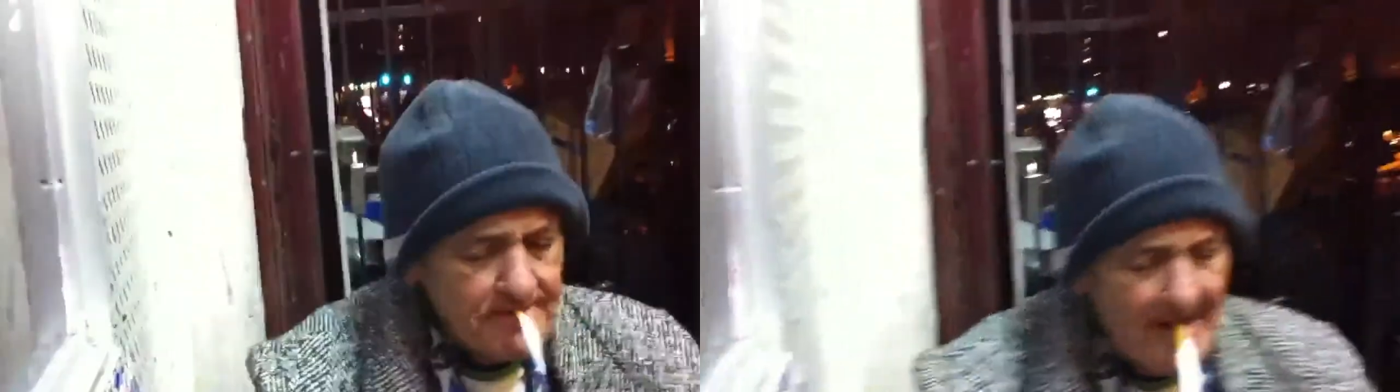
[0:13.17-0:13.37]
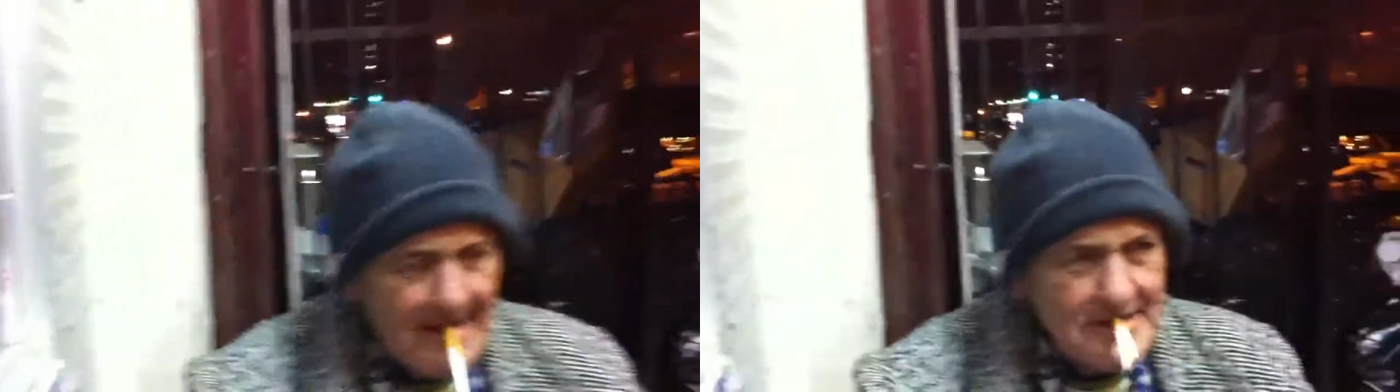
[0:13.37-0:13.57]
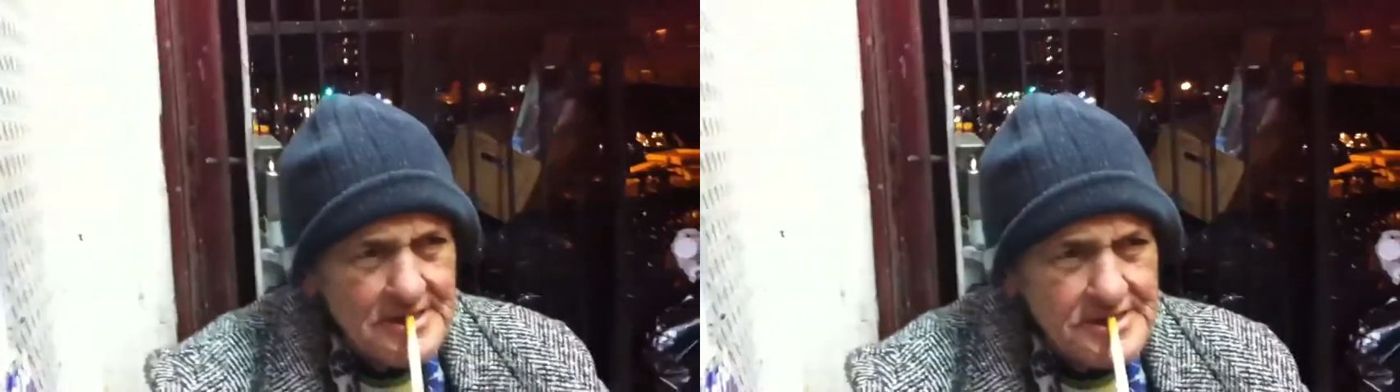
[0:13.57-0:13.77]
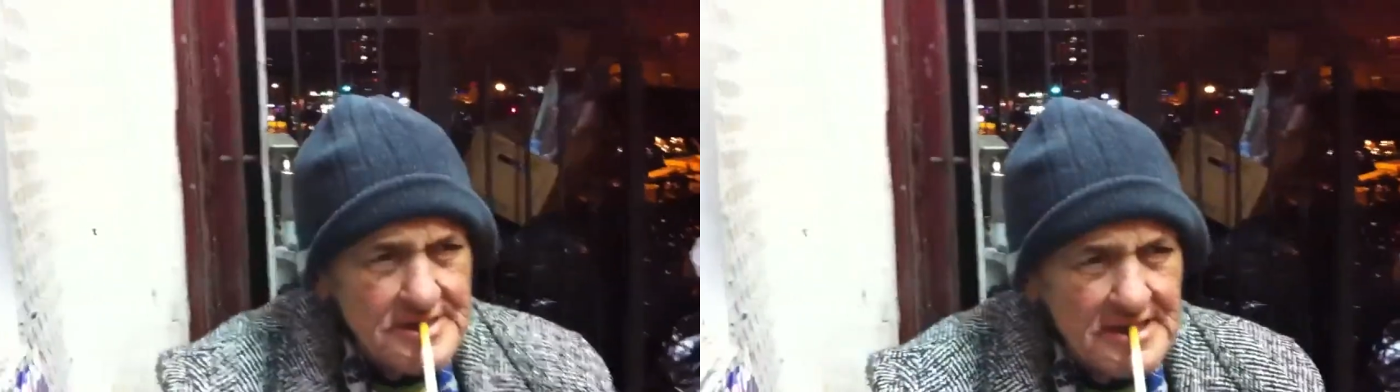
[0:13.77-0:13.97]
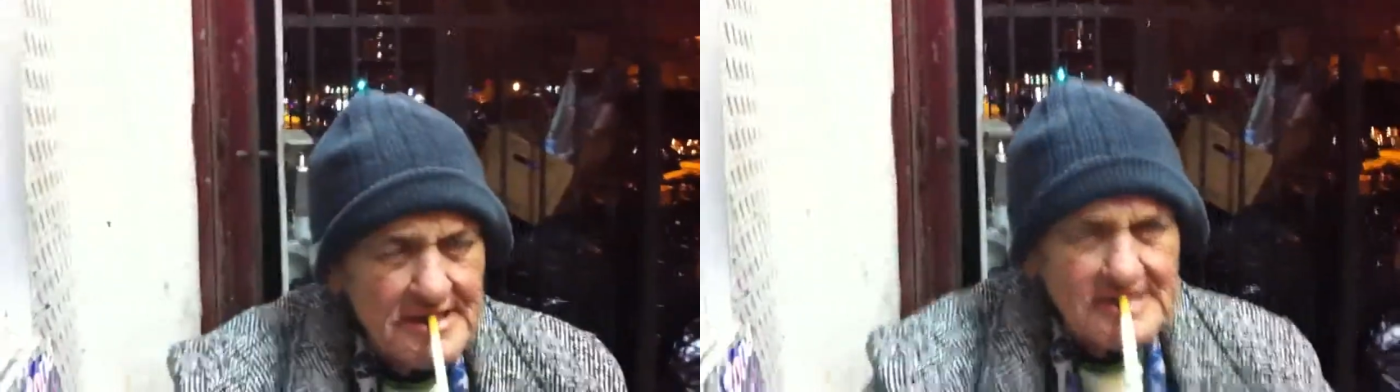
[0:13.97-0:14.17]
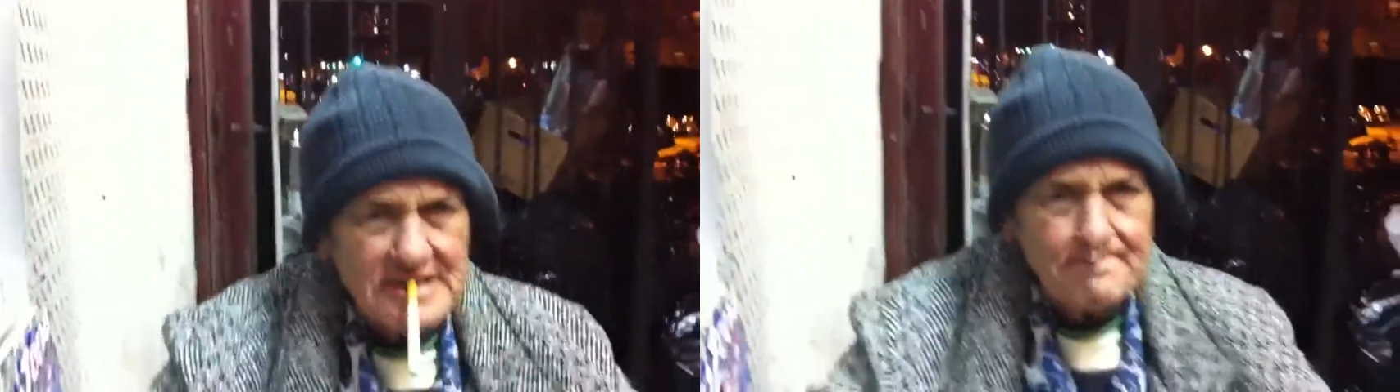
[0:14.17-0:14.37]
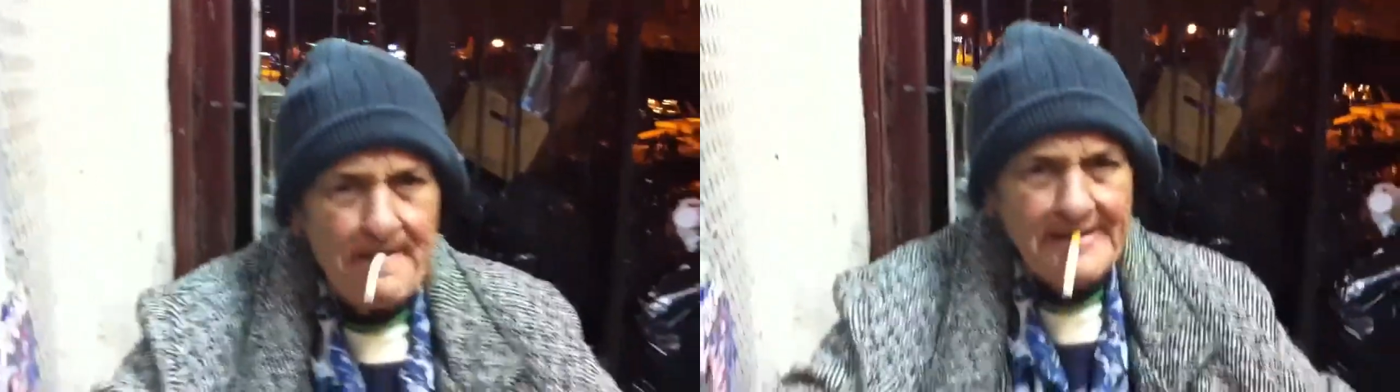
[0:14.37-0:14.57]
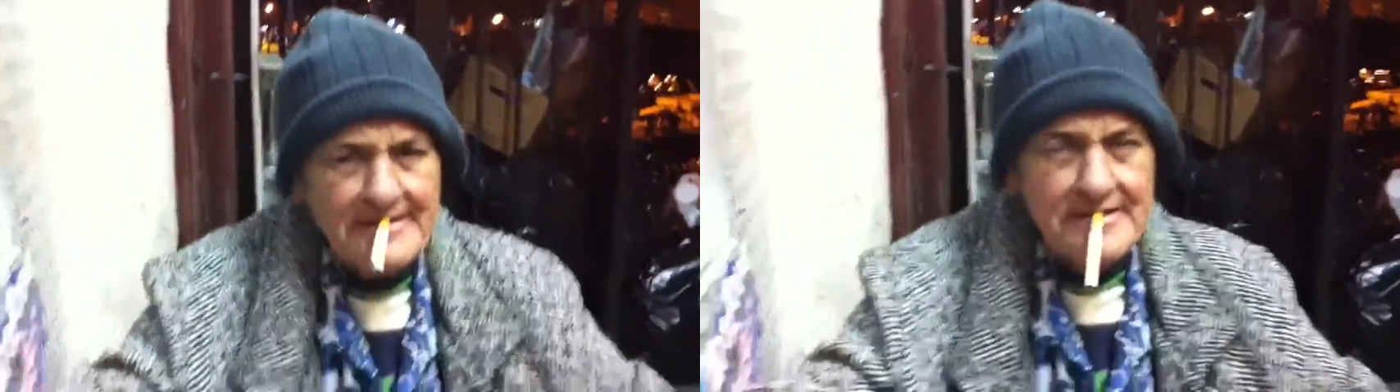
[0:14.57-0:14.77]
Spanish. They're
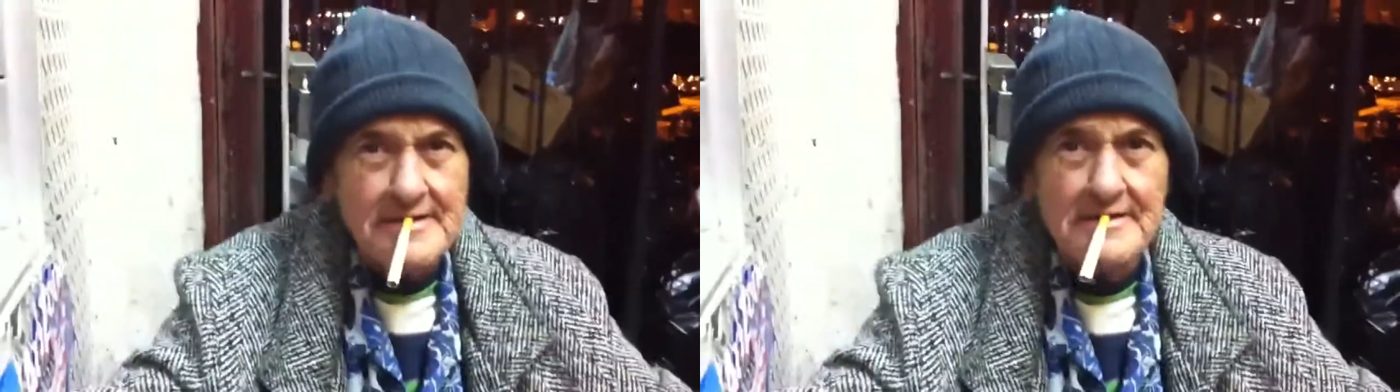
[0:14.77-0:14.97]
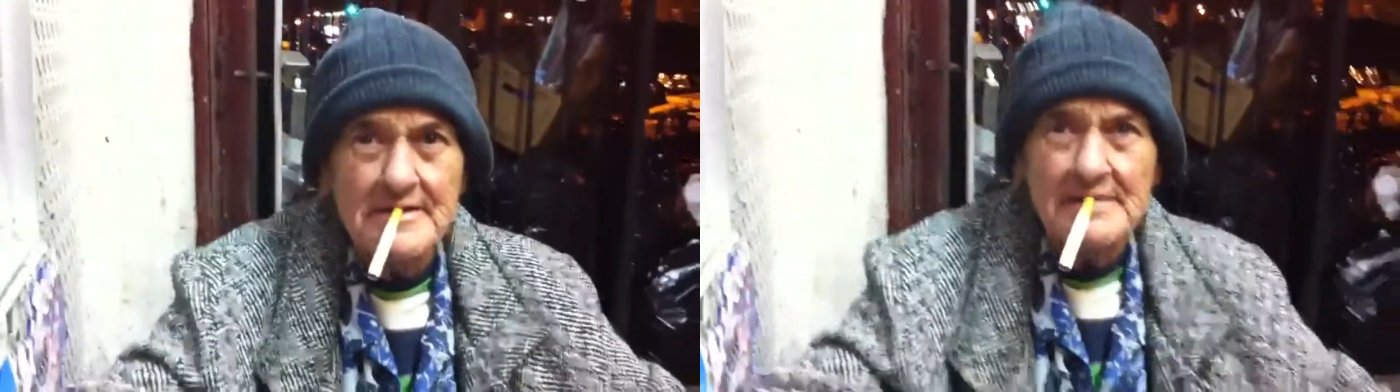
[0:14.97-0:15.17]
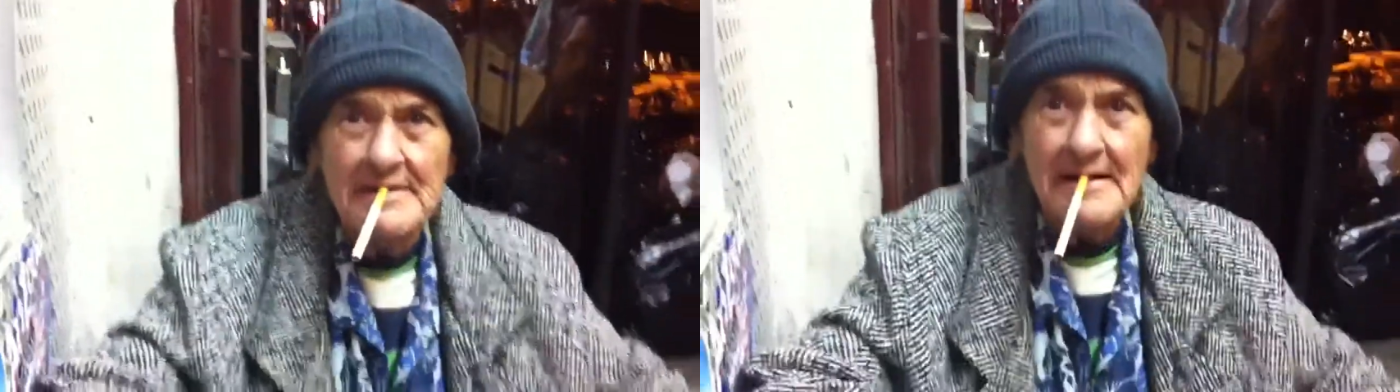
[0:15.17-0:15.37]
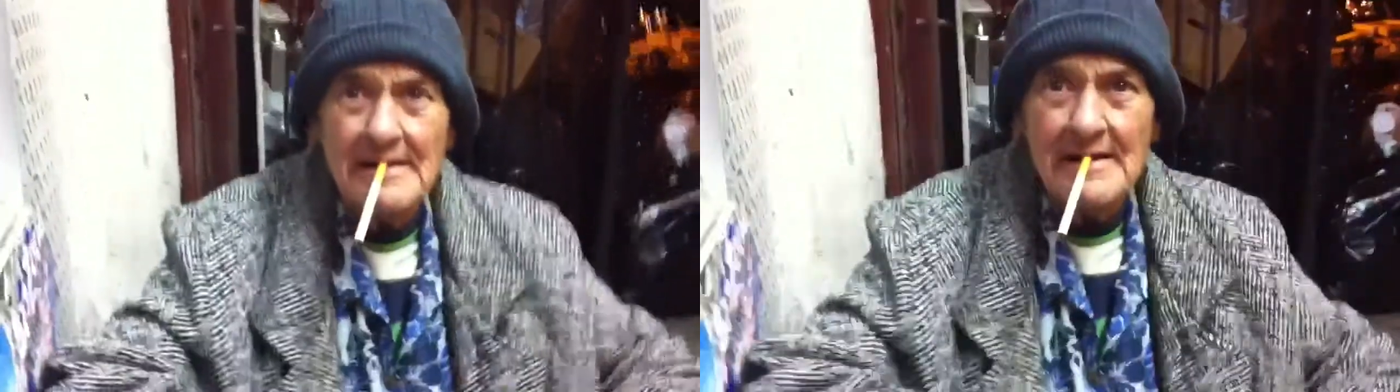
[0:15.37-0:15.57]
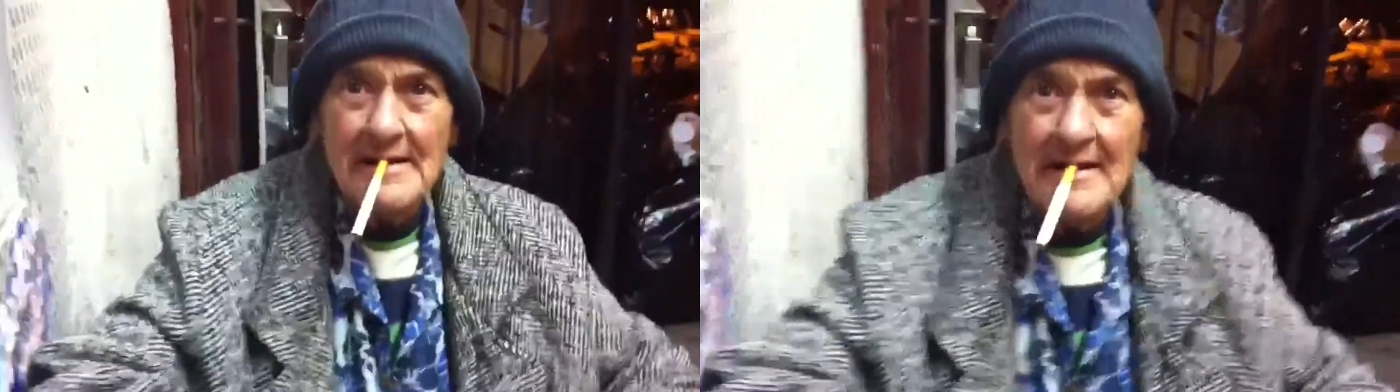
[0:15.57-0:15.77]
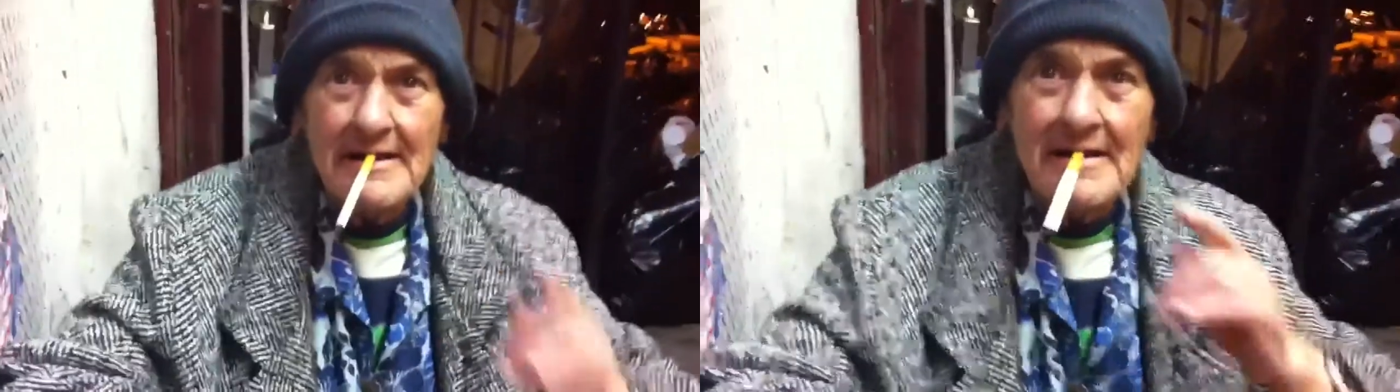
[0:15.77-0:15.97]
Huh?